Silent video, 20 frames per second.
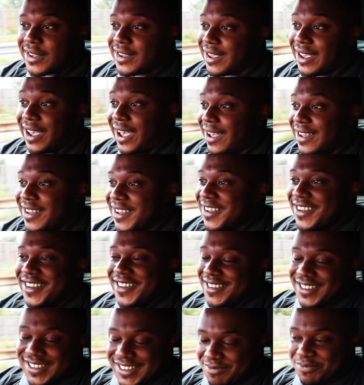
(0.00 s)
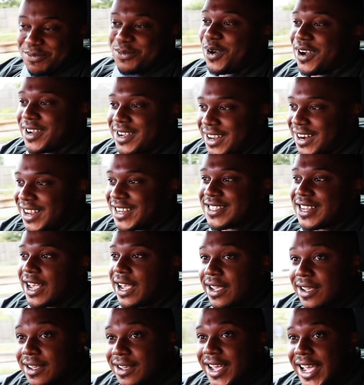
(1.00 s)
Yeah, what can I
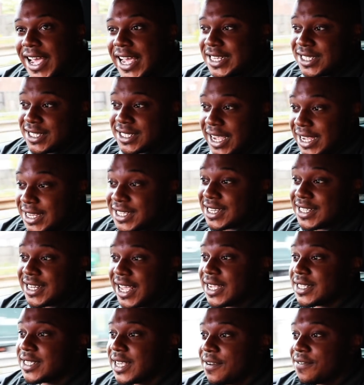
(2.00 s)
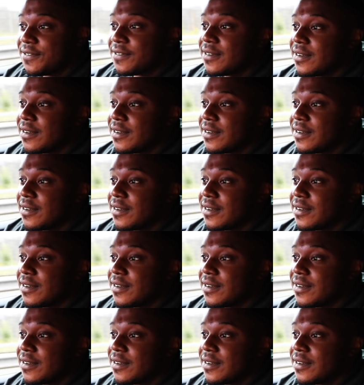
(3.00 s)
say? It's addictive.